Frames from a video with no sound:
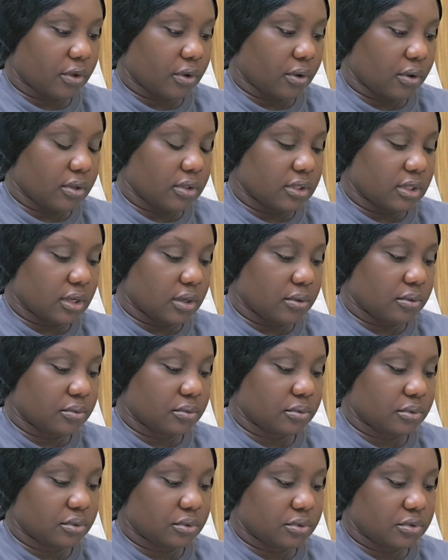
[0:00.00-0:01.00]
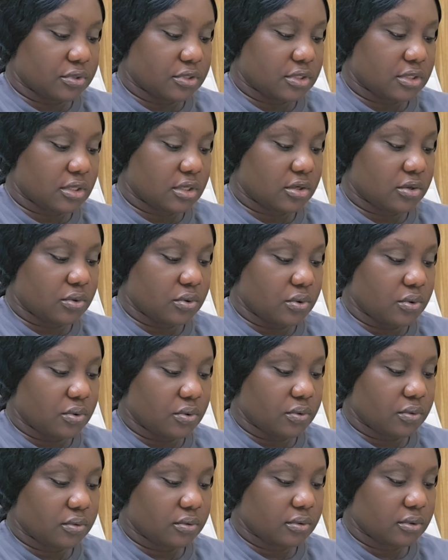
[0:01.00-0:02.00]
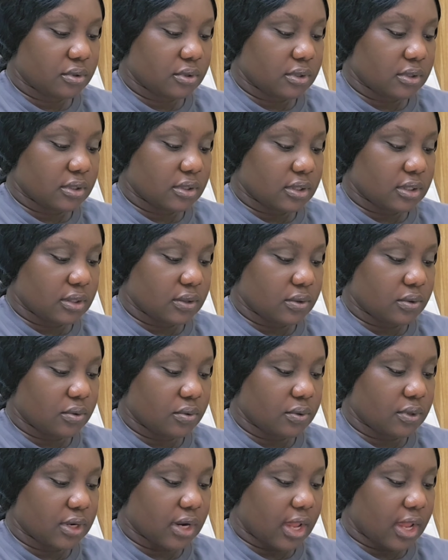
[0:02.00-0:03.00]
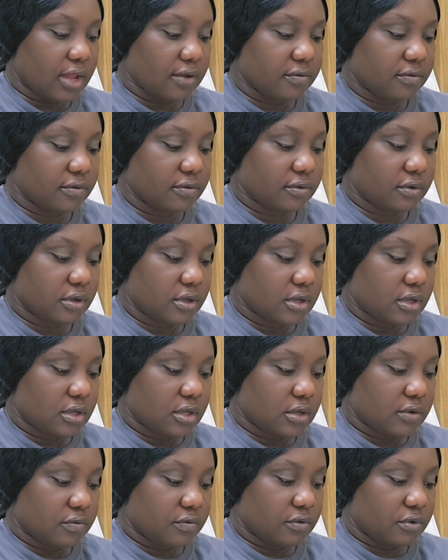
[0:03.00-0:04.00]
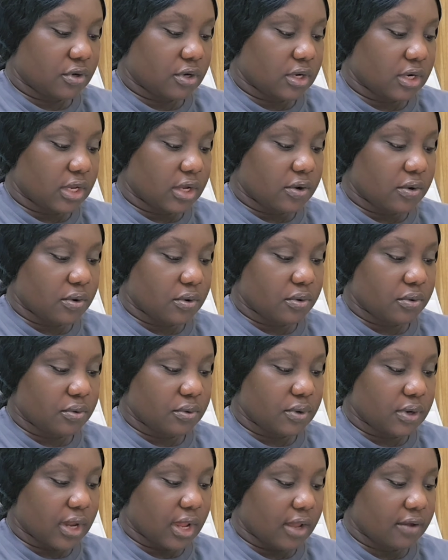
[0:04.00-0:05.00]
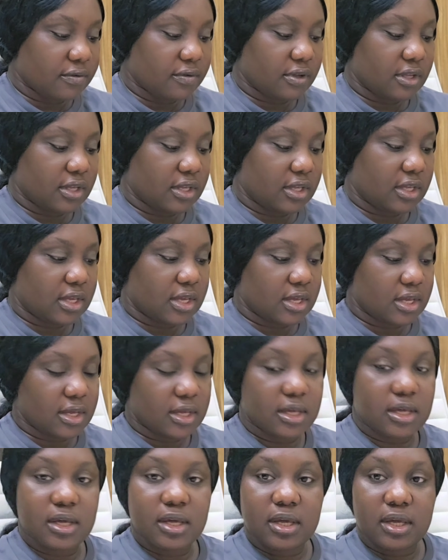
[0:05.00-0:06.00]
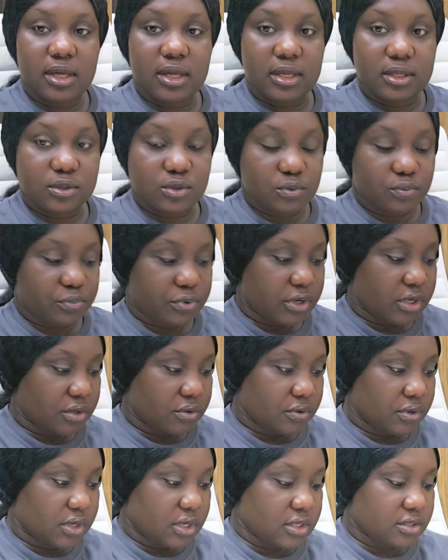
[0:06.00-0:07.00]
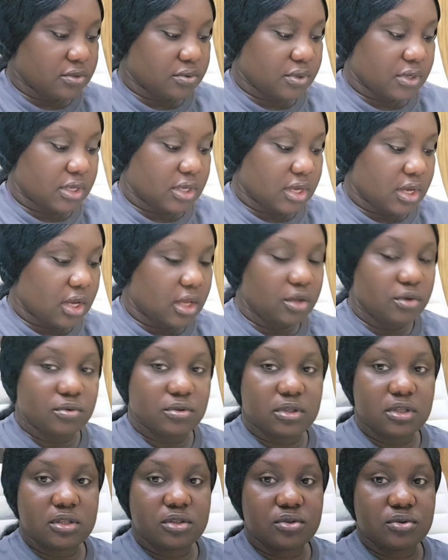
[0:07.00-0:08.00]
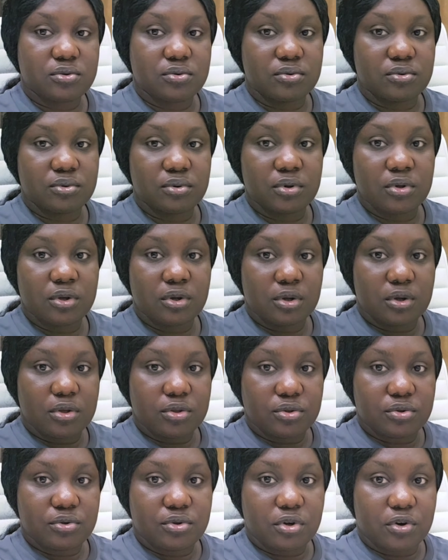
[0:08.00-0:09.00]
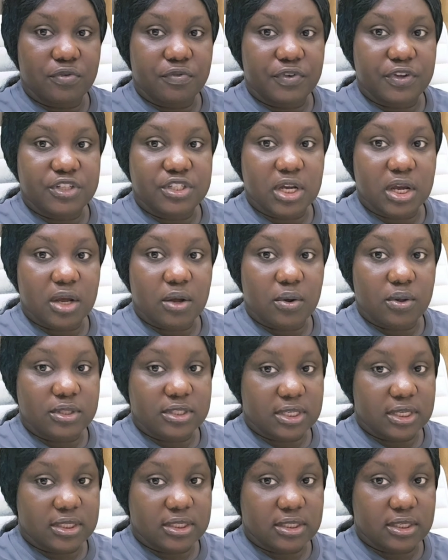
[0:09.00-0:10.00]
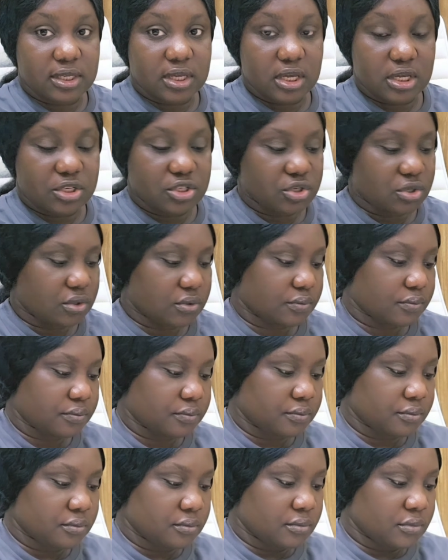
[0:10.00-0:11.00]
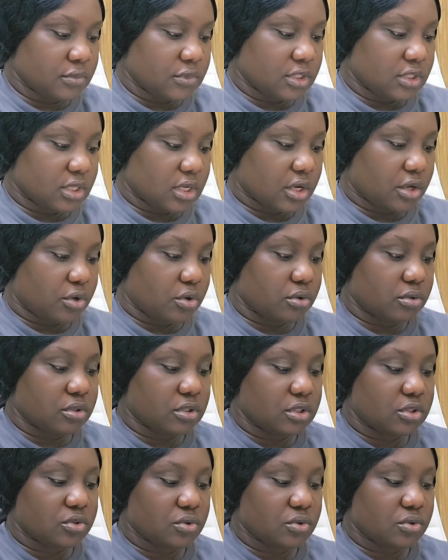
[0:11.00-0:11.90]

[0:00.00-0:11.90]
Now you see go live. If you click on go live here, it will bring you here. So here you need to do your facial authentication. Now you'll need to